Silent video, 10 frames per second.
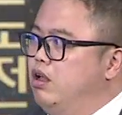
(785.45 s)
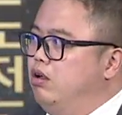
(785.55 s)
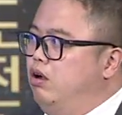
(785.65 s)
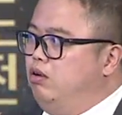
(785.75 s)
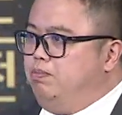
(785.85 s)

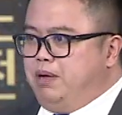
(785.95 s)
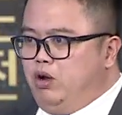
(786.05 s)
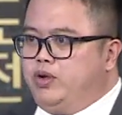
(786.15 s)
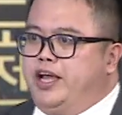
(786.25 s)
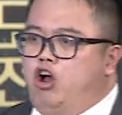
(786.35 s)
or by
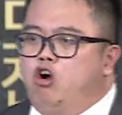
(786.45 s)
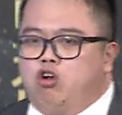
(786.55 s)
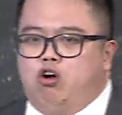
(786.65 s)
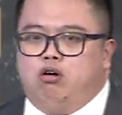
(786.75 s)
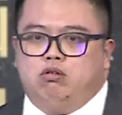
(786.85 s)
looking at Hong
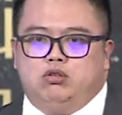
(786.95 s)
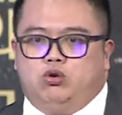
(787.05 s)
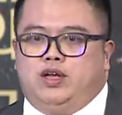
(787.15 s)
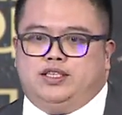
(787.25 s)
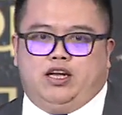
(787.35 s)
Kong, so
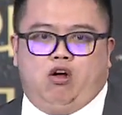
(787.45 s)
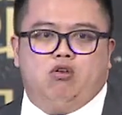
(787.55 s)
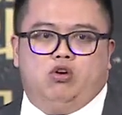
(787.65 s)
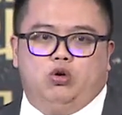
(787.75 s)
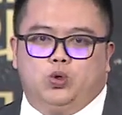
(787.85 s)
let's say Hong
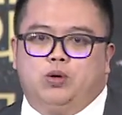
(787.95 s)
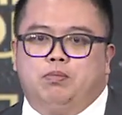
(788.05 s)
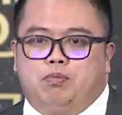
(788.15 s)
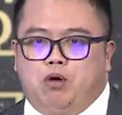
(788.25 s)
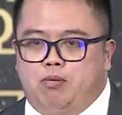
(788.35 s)
Kong local
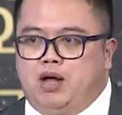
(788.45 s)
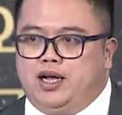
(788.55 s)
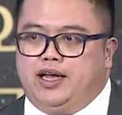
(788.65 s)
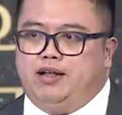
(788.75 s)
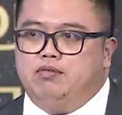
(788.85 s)
bond
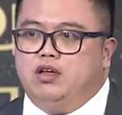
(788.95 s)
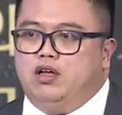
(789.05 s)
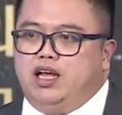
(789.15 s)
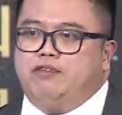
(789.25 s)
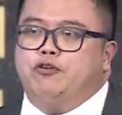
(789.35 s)
market,
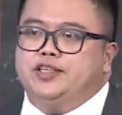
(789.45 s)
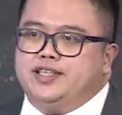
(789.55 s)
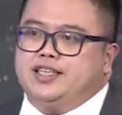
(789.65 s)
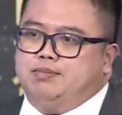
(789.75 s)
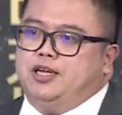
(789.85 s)
every
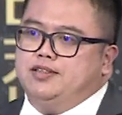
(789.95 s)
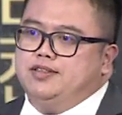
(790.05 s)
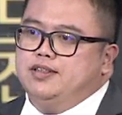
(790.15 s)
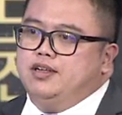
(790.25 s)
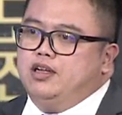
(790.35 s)
6
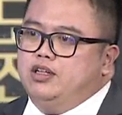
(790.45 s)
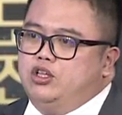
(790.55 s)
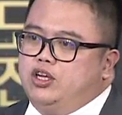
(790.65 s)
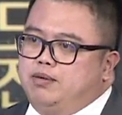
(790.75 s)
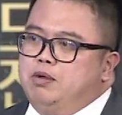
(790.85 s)
months,
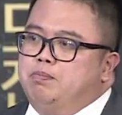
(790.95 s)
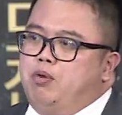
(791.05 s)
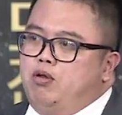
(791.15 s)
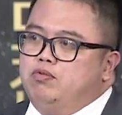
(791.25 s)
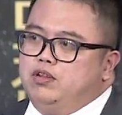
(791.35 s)
the government
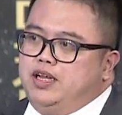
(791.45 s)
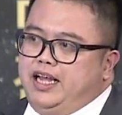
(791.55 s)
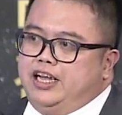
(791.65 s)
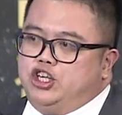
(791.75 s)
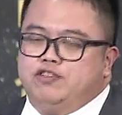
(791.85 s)
bond
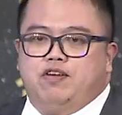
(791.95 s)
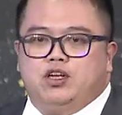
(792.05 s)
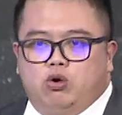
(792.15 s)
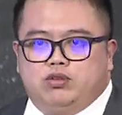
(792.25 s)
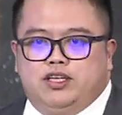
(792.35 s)
exchange fund
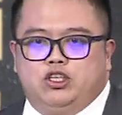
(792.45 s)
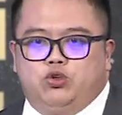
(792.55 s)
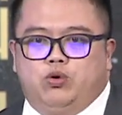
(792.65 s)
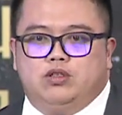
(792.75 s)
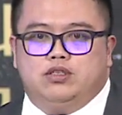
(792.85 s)
notes
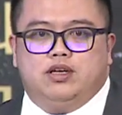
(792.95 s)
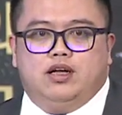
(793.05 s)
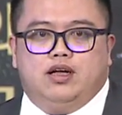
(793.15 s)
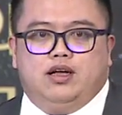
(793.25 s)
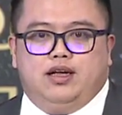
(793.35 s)
issuance
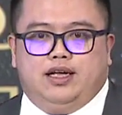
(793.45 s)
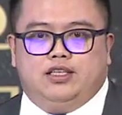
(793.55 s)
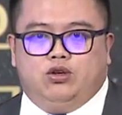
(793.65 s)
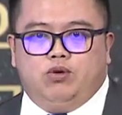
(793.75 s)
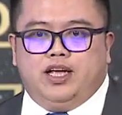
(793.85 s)

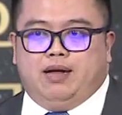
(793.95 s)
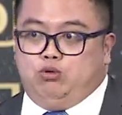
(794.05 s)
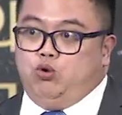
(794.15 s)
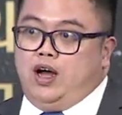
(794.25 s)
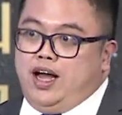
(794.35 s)
is only up
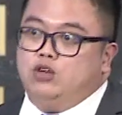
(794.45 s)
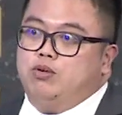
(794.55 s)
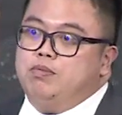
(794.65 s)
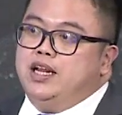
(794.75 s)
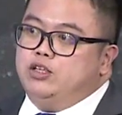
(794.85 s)
to $100
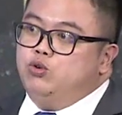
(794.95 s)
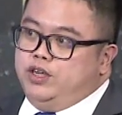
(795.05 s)
million.